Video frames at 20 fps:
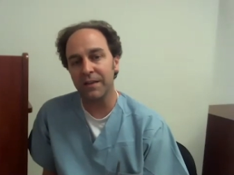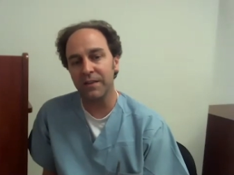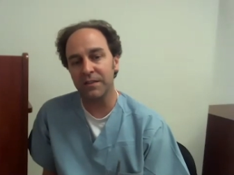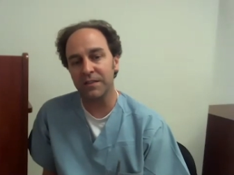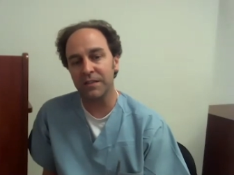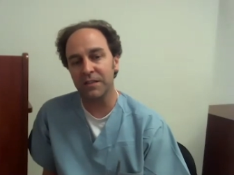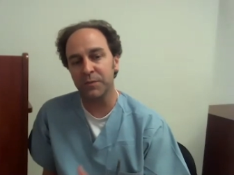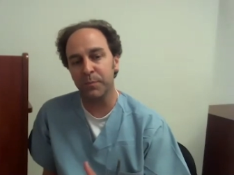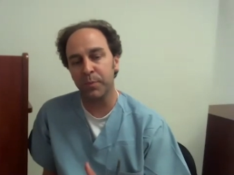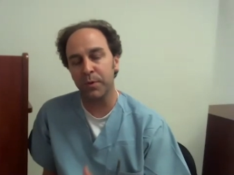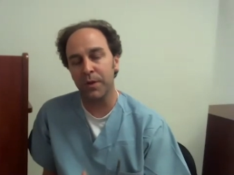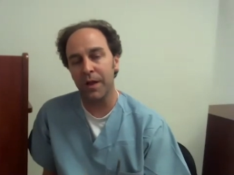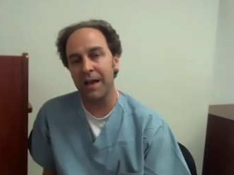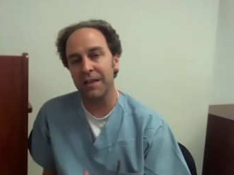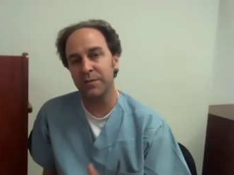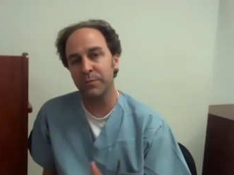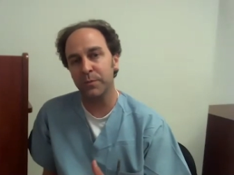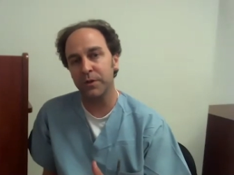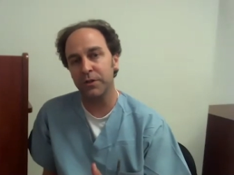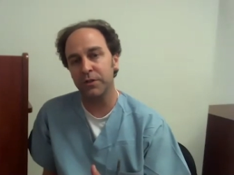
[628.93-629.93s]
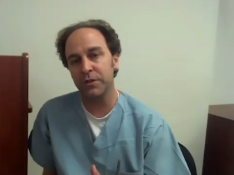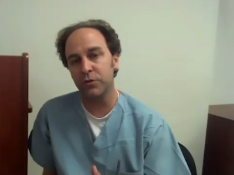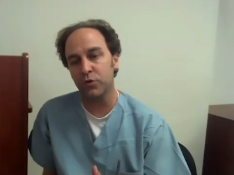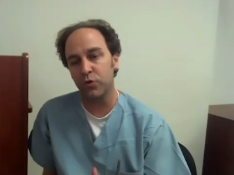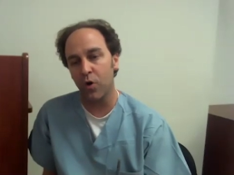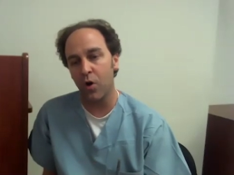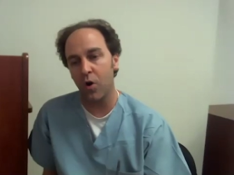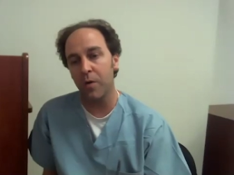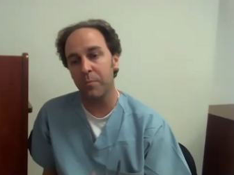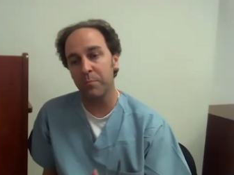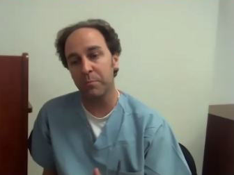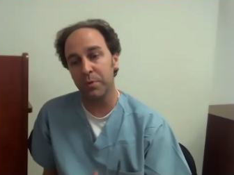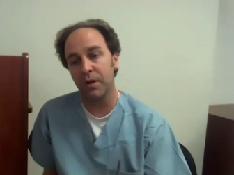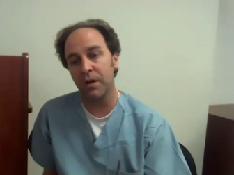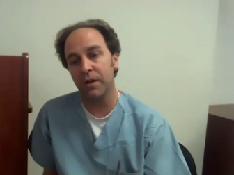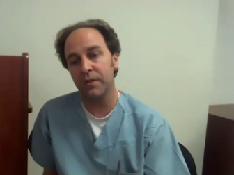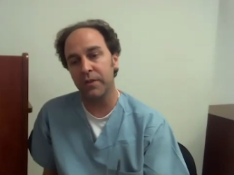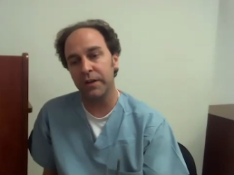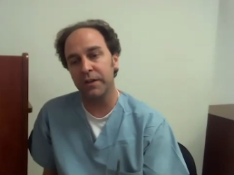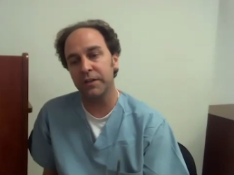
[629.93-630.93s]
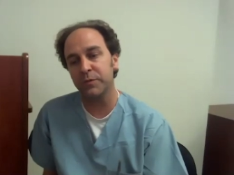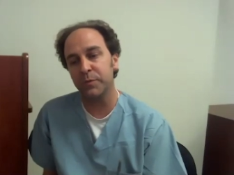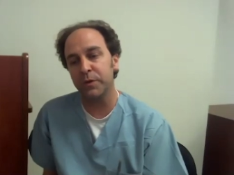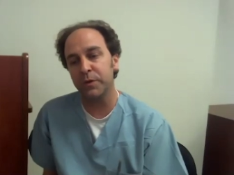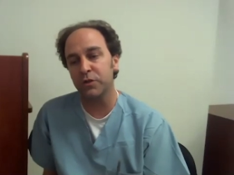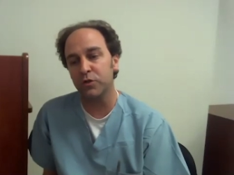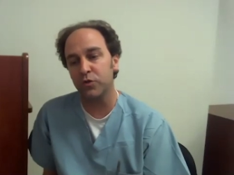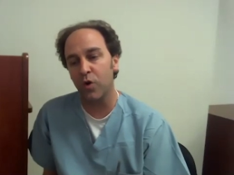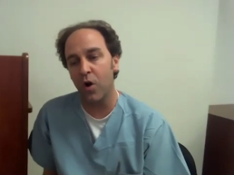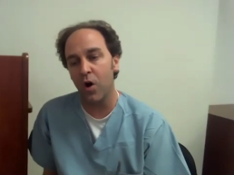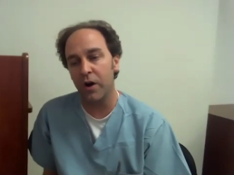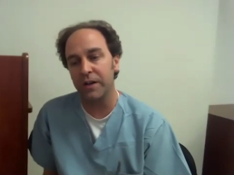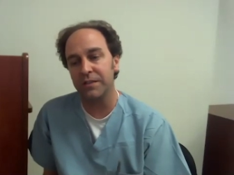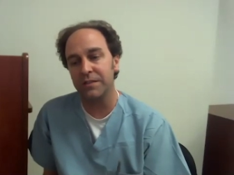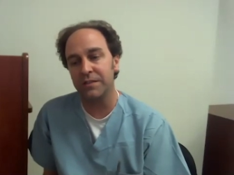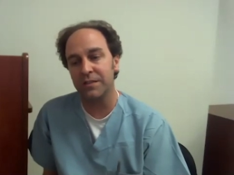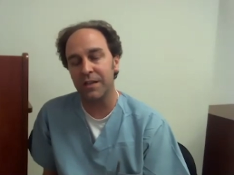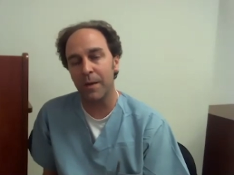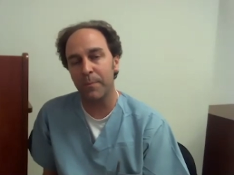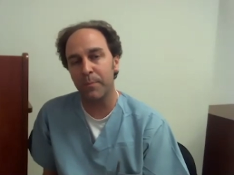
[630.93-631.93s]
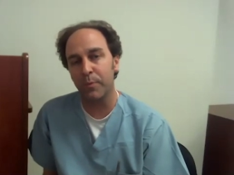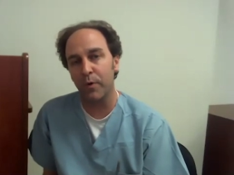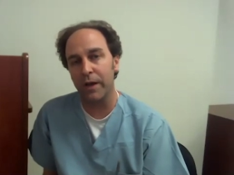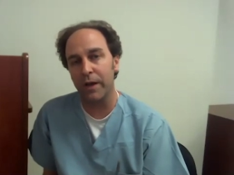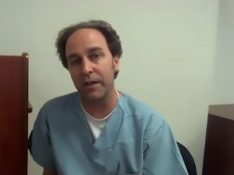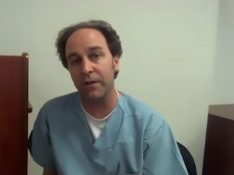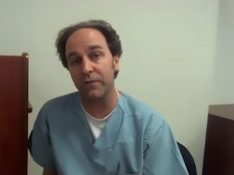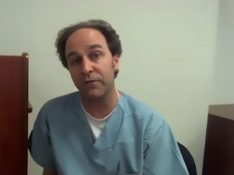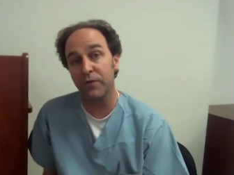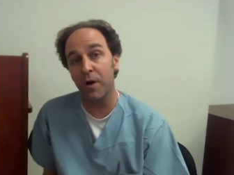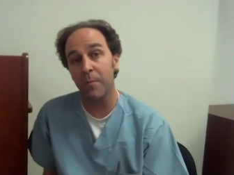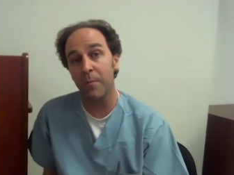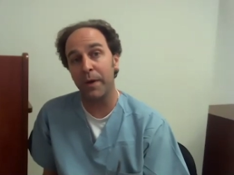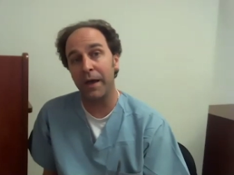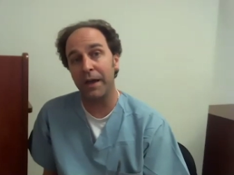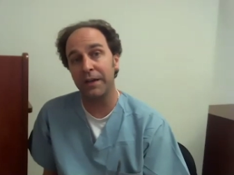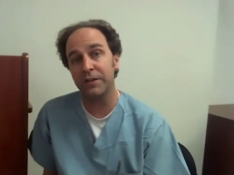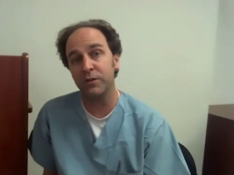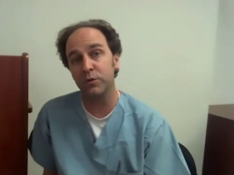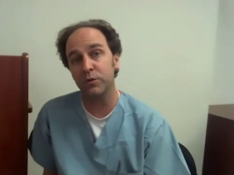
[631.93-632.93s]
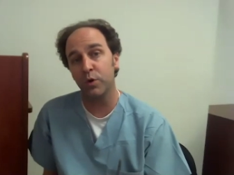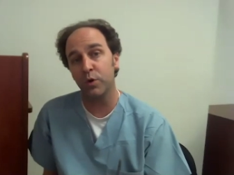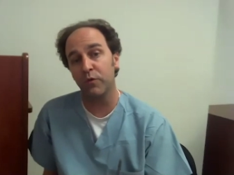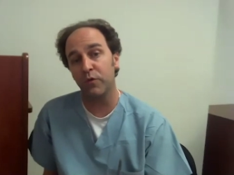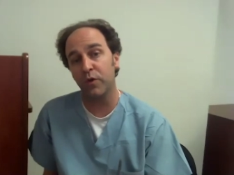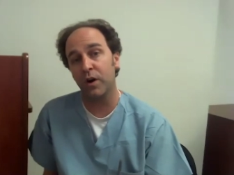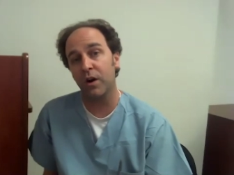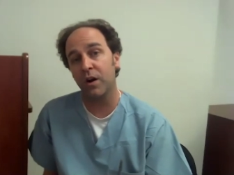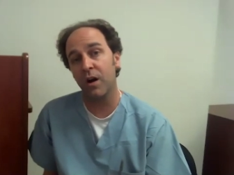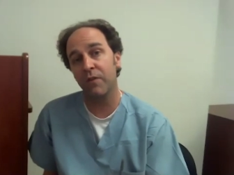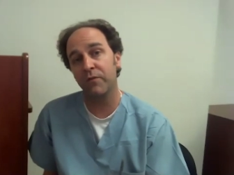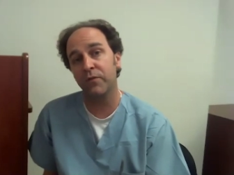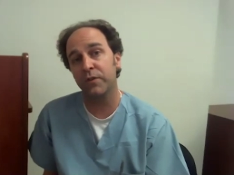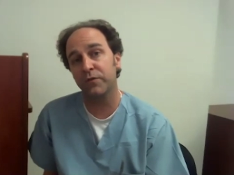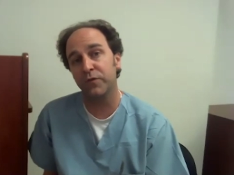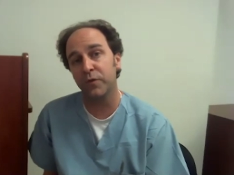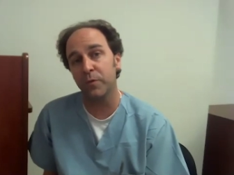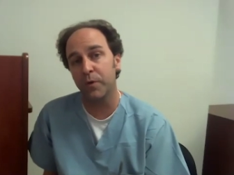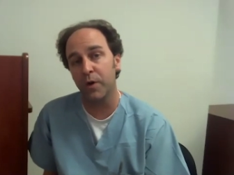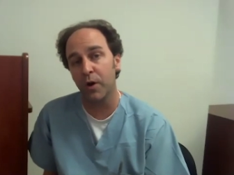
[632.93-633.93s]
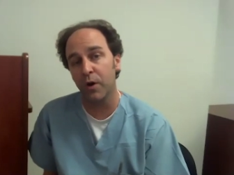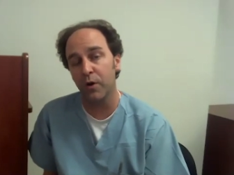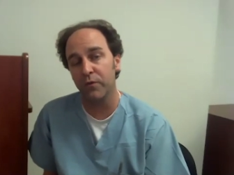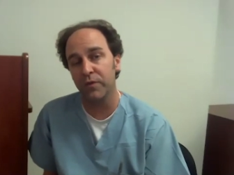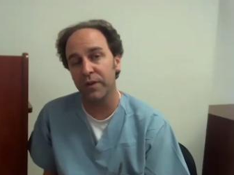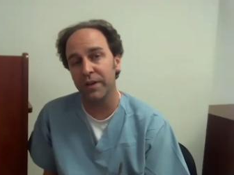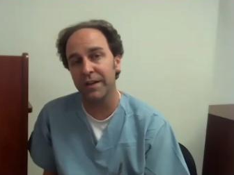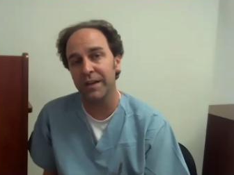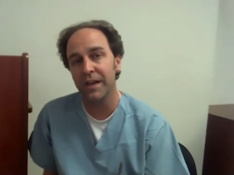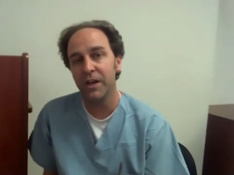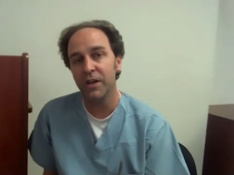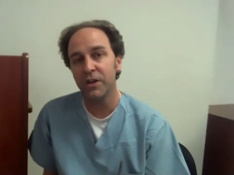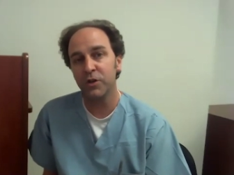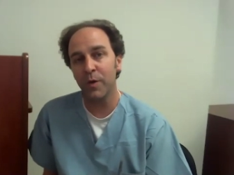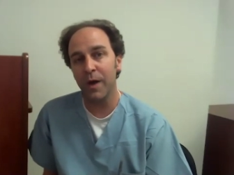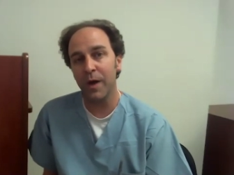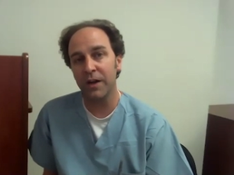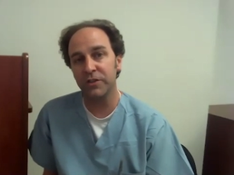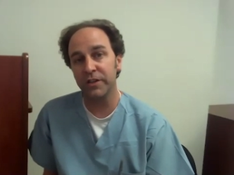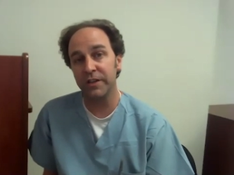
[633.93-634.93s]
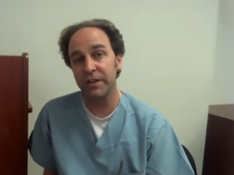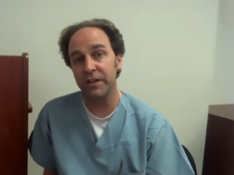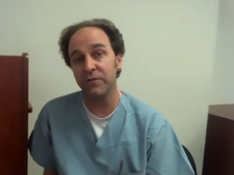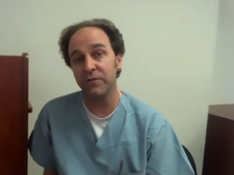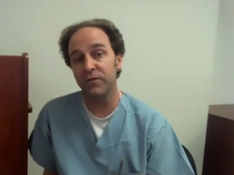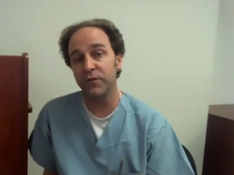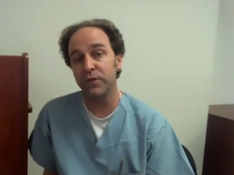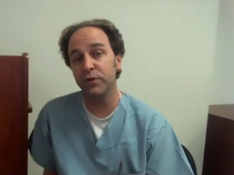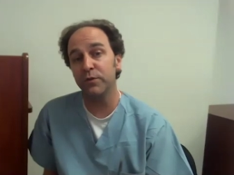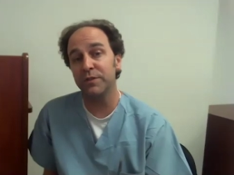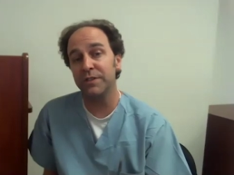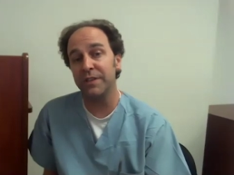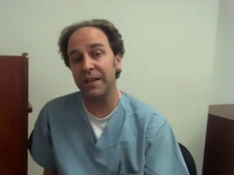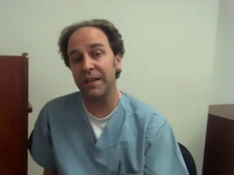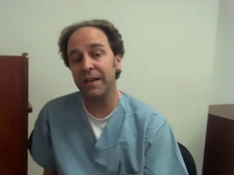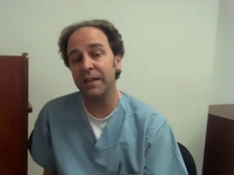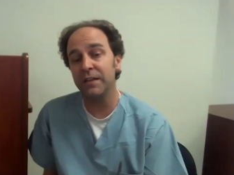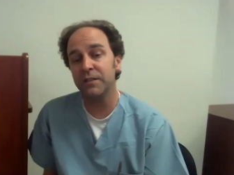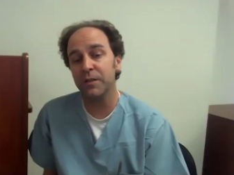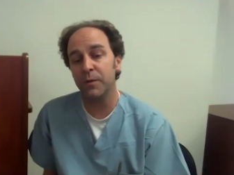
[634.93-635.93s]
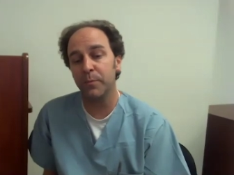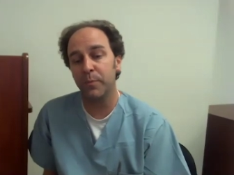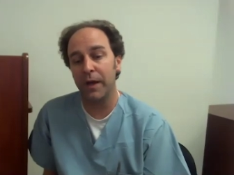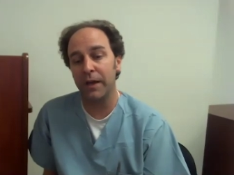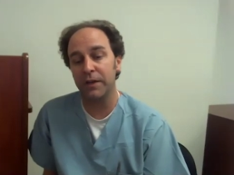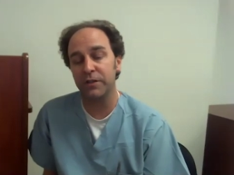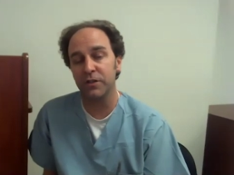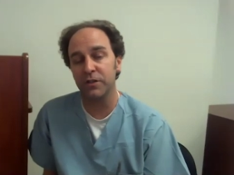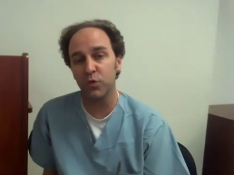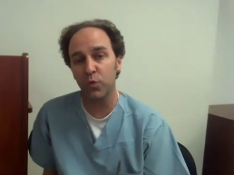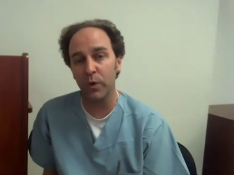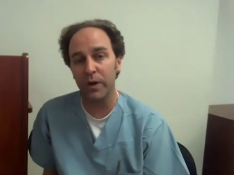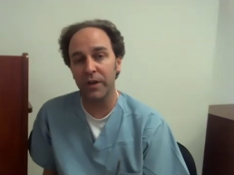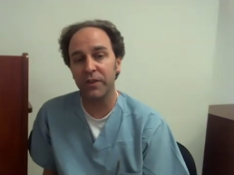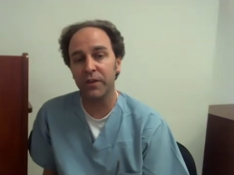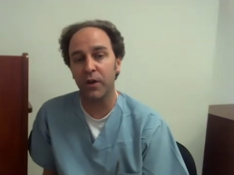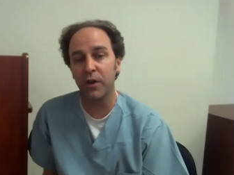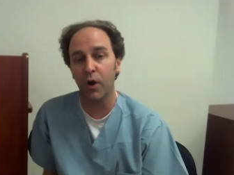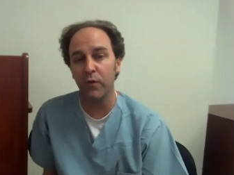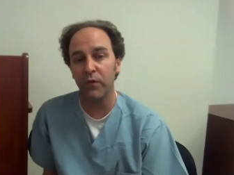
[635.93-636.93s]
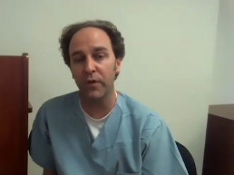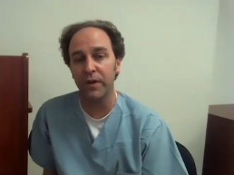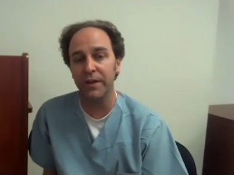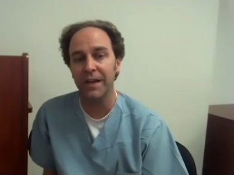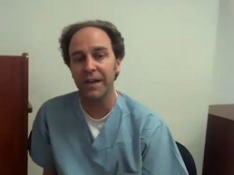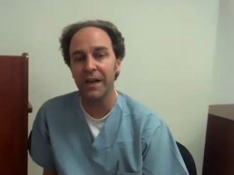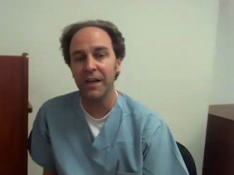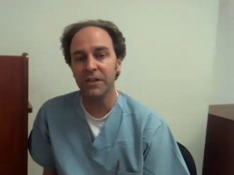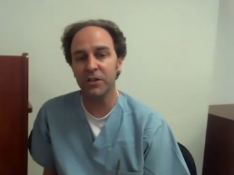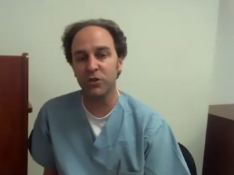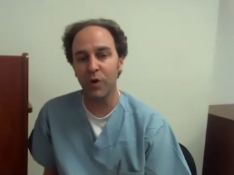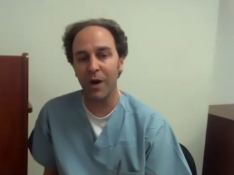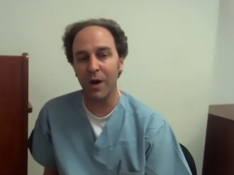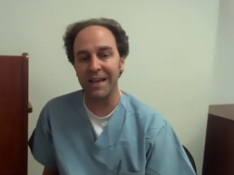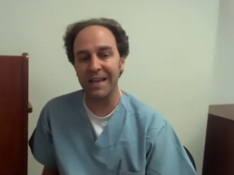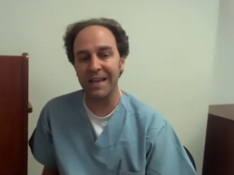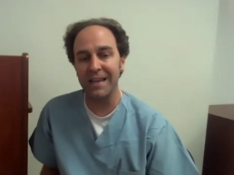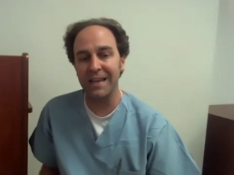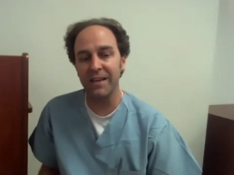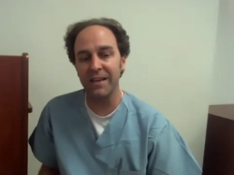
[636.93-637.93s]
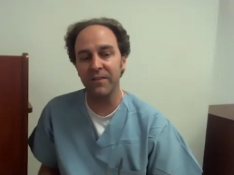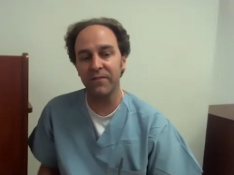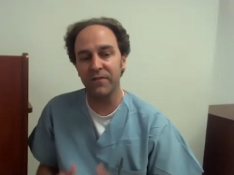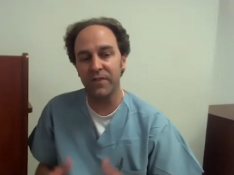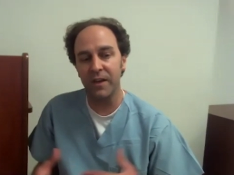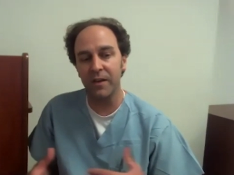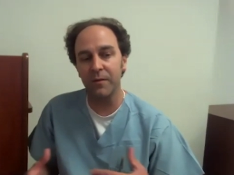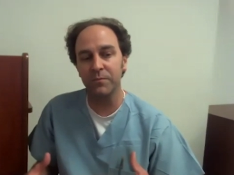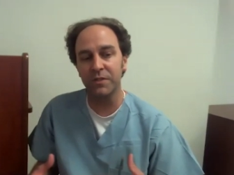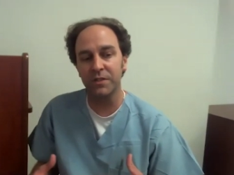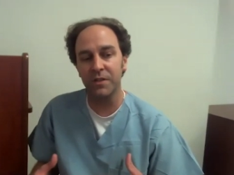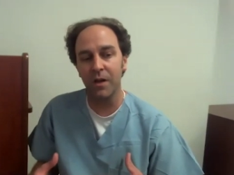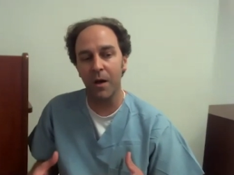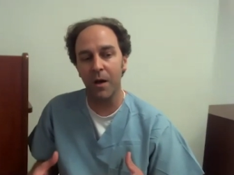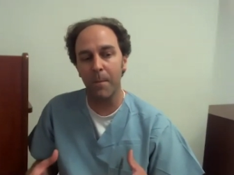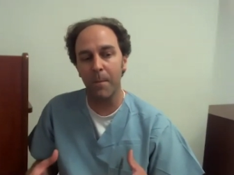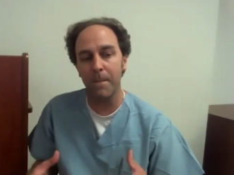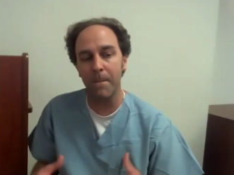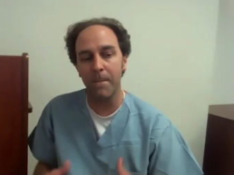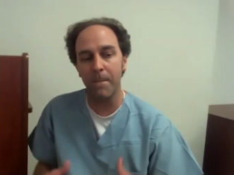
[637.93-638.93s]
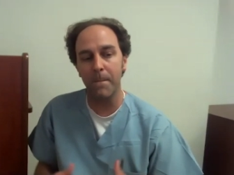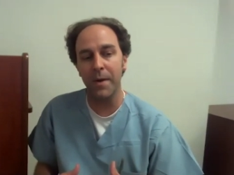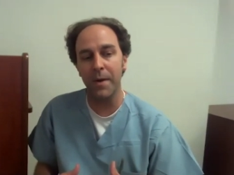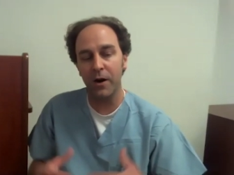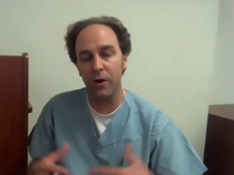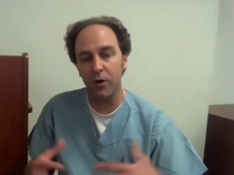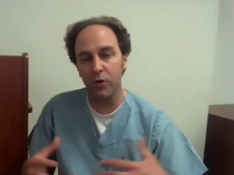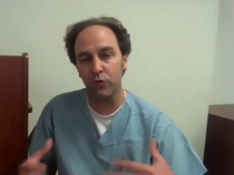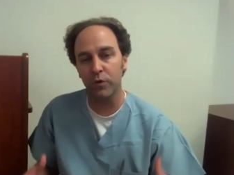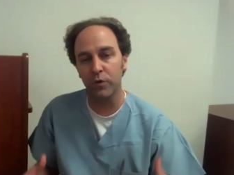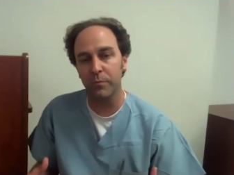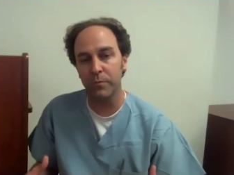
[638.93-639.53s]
This is plasma drawn, blood that has been drawn and separated from patients who have recovered from COVID to actually infuse into patients with COVID to try to give them some better